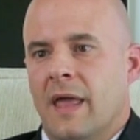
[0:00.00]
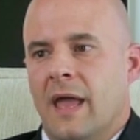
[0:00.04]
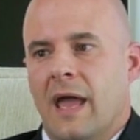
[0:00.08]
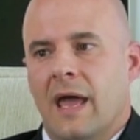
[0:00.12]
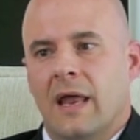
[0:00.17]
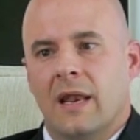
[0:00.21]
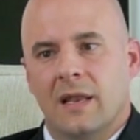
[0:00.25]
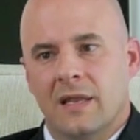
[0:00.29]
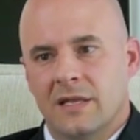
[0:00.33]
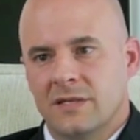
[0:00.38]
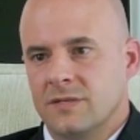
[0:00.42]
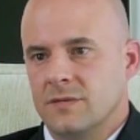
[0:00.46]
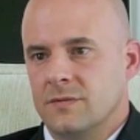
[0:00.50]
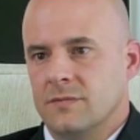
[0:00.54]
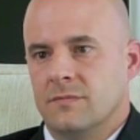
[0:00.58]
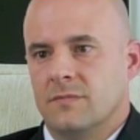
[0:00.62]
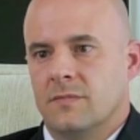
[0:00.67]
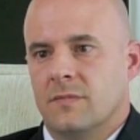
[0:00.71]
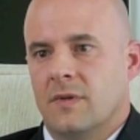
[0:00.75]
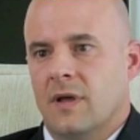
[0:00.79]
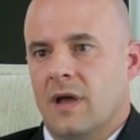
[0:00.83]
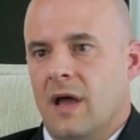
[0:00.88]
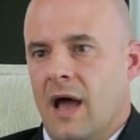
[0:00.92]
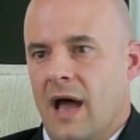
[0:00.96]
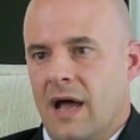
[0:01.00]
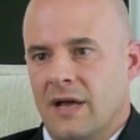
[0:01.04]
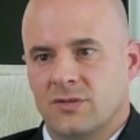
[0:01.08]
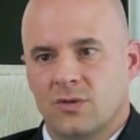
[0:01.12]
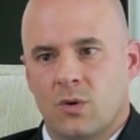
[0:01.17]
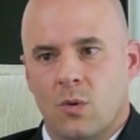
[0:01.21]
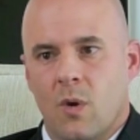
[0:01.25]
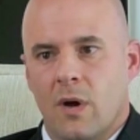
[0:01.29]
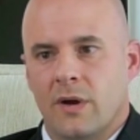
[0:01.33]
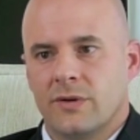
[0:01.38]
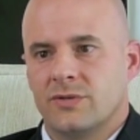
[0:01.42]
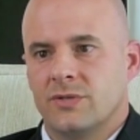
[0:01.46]
and listen. Ask
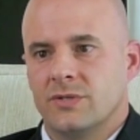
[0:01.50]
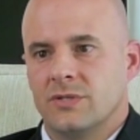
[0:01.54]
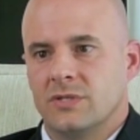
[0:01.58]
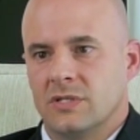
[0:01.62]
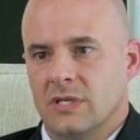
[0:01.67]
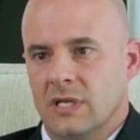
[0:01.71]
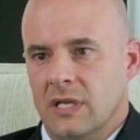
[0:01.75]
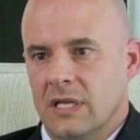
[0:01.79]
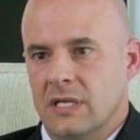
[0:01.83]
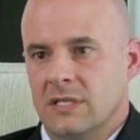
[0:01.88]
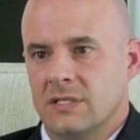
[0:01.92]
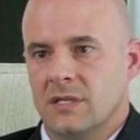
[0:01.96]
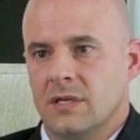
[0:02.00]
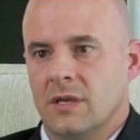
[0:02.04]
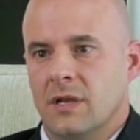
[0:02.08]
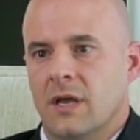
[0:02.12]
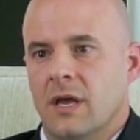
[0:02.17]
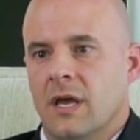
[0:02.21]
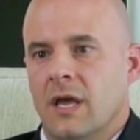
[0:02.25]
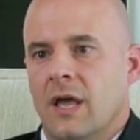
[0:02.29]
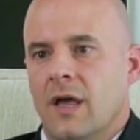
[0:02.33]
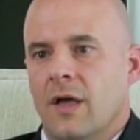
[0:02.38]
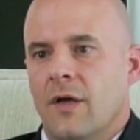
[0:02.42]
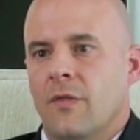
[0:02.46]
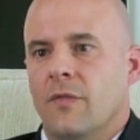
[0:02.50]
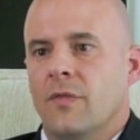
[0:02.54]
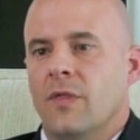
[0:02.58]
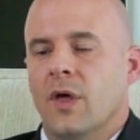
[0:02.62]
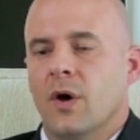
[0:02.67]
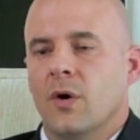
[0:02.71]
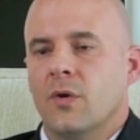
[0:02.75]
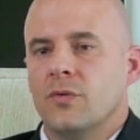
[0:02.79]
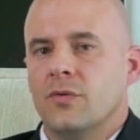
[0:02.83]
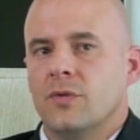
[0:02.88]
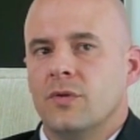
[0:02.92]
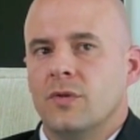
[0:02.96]
questions and listen.
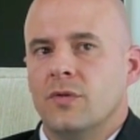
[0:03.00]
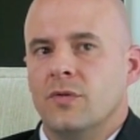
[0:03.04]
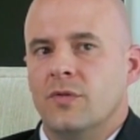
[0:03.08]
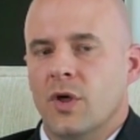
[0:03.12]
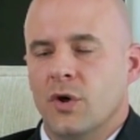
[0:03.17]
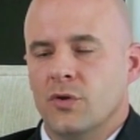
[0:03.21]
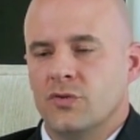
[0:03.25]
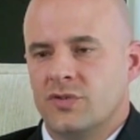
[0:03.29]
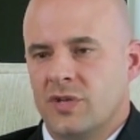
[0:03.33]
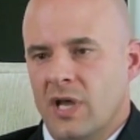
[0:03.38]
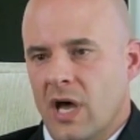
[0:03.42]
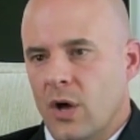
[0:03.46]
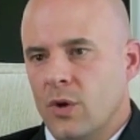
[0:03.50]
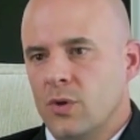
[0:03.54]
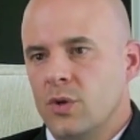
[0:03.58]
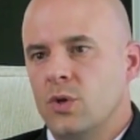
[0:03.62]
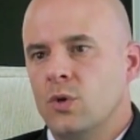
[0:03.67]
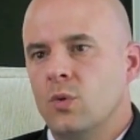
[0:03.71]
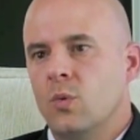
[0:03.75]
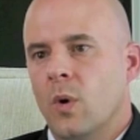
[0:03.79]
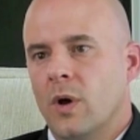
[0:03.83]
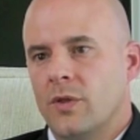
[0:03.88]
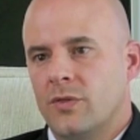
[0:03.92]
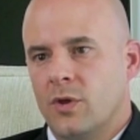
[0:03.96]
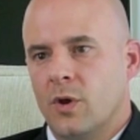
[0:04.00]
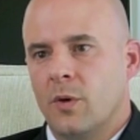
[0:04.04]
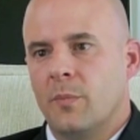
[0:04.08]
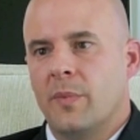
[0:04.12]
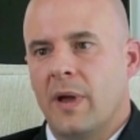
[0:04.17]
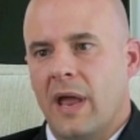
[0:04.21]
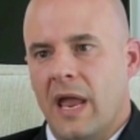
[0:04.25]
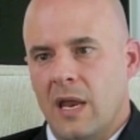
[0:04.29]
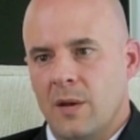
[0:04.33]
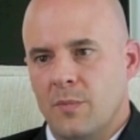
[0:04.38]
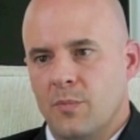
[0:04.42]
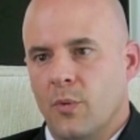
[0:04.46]
They'll, they'll tell you what their
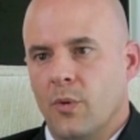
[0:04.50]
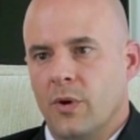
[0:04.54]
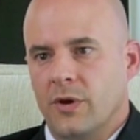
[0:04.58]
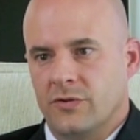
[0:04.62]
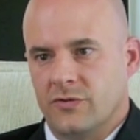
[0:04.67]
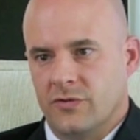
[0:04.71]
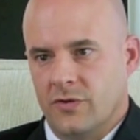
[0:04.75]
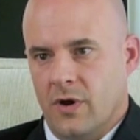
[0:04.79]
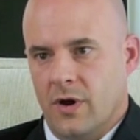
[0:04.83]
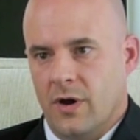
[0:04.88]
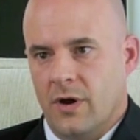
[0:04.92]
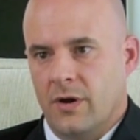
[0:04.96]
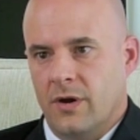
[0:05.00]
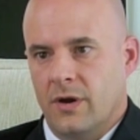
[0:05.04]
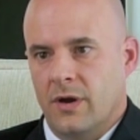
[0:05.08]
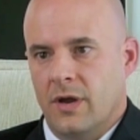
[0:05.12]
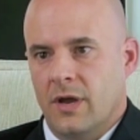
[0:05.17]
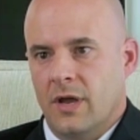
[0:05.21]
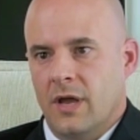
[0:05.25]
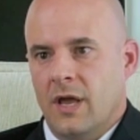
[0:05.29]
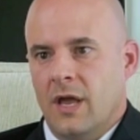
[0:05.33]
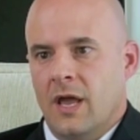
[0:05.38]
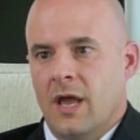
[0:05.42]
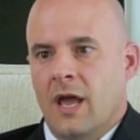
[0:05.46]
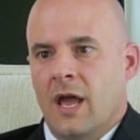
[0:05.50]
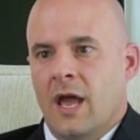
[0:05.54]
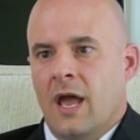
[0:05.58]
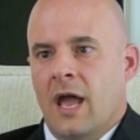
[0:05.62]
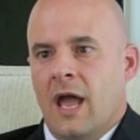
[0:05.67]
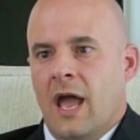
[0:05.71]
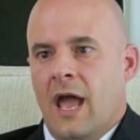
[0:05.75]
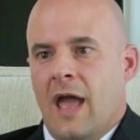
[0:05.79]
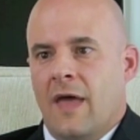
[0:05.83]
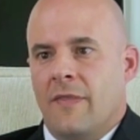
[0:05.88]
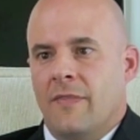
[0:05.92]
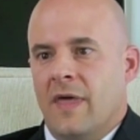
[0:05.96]
pain points are
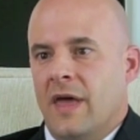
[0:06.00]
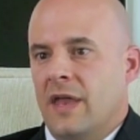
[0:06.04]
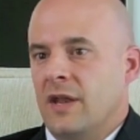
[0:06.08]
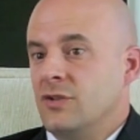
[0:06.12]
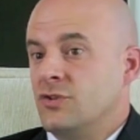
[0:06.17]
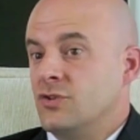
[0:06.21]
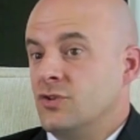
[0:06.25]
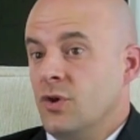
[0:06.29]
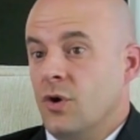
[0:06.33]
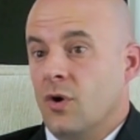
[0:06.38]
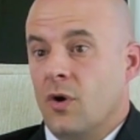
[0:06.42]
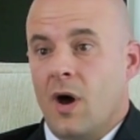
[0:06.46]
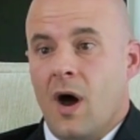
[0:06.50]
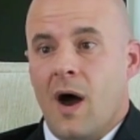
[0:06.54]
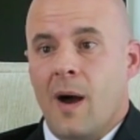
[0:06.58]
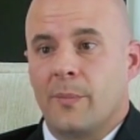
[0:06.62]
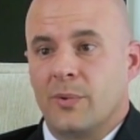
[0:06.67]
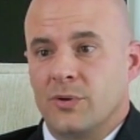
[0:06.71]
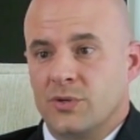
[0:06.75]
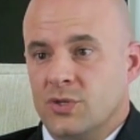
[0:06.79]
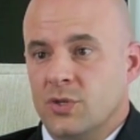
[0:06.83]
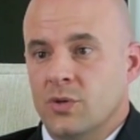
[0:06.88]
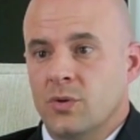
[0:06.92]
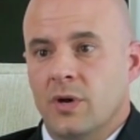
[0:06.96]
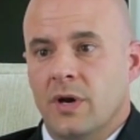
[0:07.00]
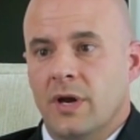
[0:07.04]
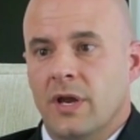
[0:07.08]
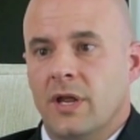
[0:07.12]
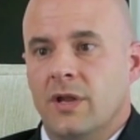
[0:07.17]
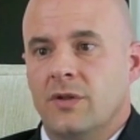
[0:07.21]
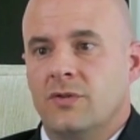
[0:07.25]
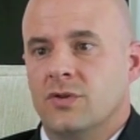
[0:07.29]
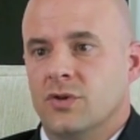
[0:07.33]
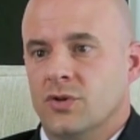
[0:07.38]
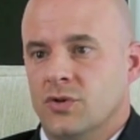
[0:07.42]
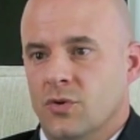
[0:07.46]
and then it's your
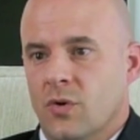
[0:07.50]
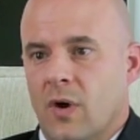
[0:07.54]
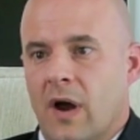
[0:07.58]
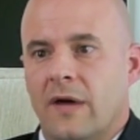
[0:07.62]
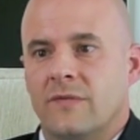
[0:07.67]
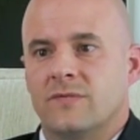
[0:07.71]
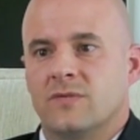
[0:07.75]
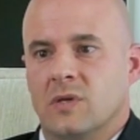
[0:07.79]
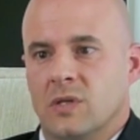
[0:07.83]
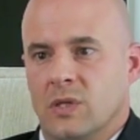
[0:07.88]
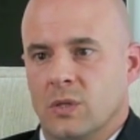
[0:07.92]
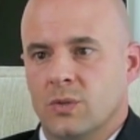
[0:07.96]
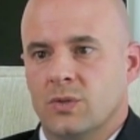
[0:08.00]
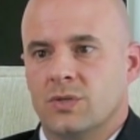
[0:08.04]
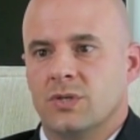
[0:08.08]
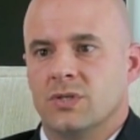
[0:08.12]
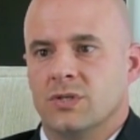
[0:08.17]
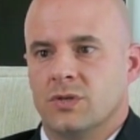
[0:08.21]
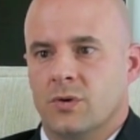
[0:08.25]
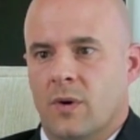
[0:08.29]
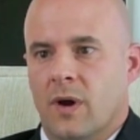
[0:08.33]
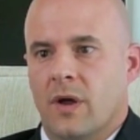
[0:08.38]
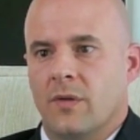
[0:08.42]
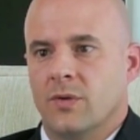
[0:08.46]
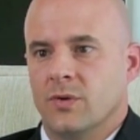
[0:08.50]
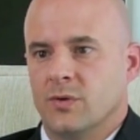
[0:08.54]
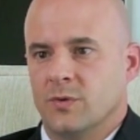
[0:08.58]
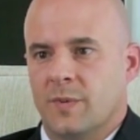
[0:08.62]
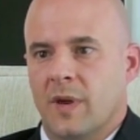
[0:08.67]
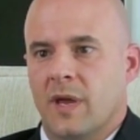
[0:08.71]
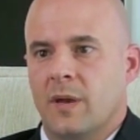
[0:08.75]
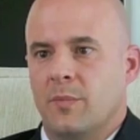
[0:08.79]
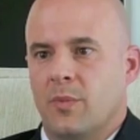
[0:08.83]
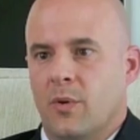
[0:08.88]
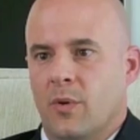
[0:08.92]
opportunity to drive solutions around those pain